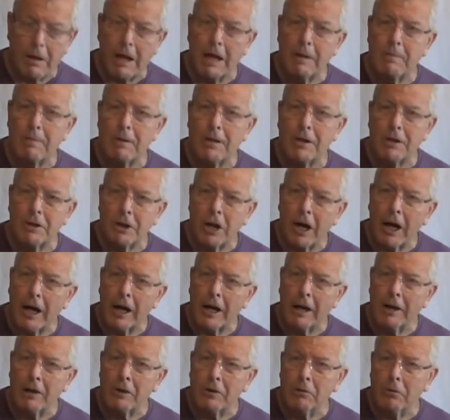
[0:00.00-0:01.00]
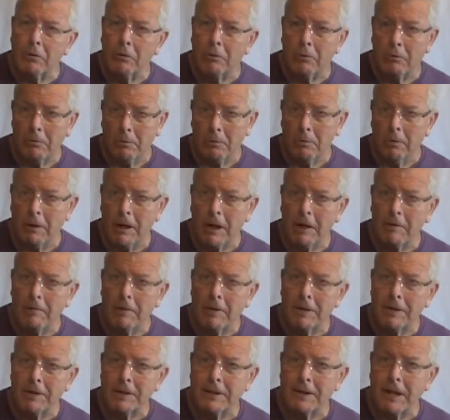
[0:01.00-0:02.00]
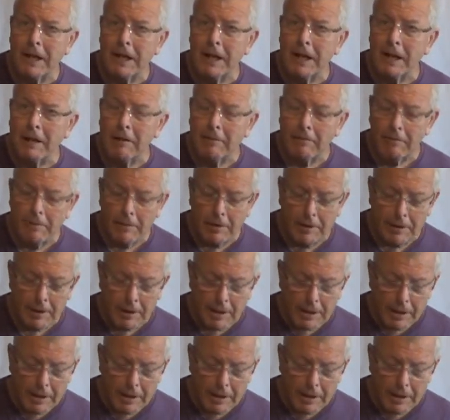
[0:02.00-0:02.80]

may be changed or even saved